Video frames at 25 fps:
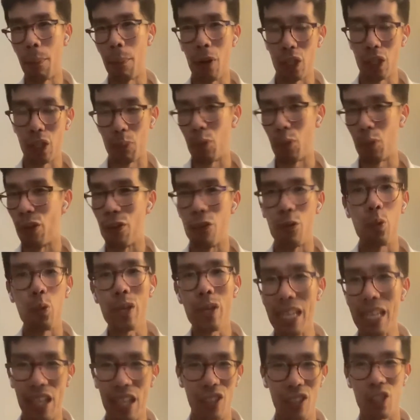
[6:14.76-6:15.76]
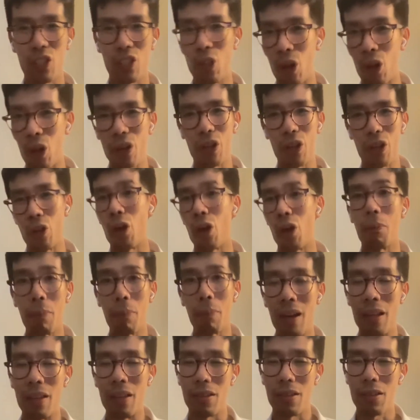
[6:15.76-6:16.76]
a multiple of weeks, not
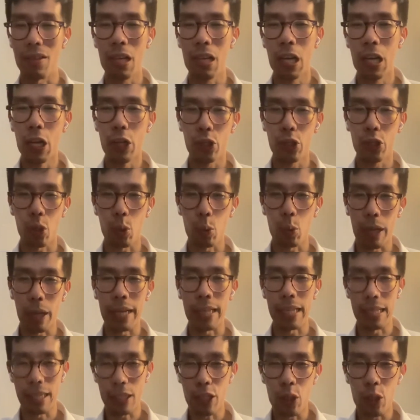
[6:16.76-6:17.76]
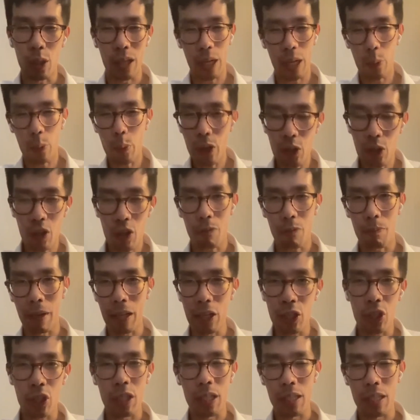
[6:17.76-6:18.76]
months. So like we sort of
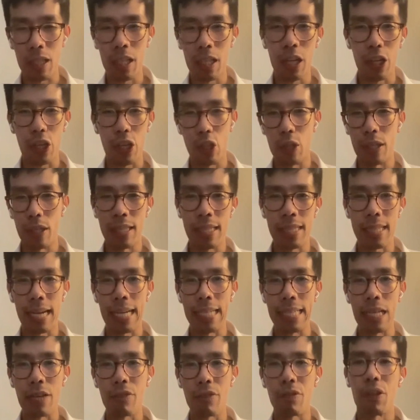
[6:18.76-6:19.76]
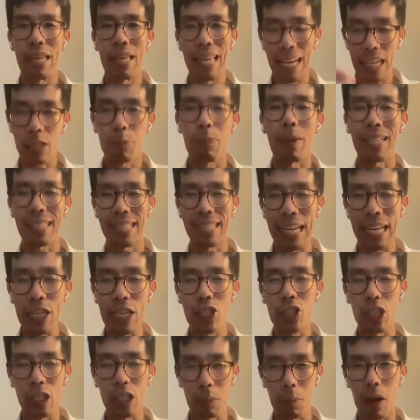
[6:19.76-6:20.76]
mentioned, it's this idea of the
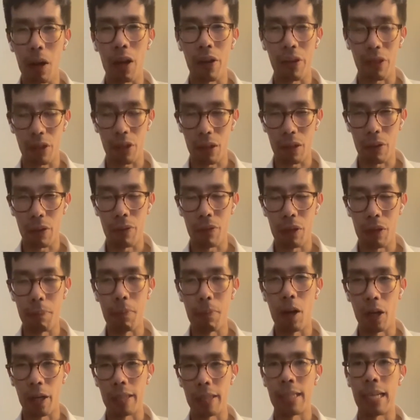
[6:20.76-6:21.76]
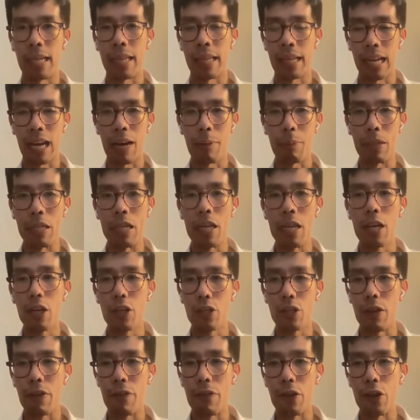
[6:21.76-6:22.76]
expectations part of the markets that I think have been
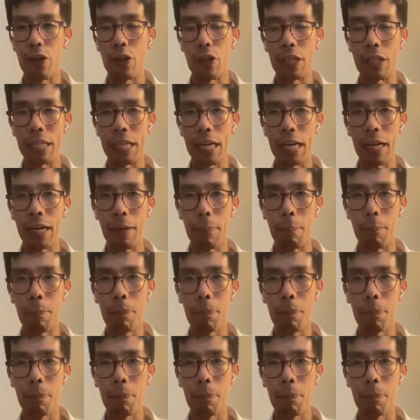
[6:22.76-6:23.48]
severely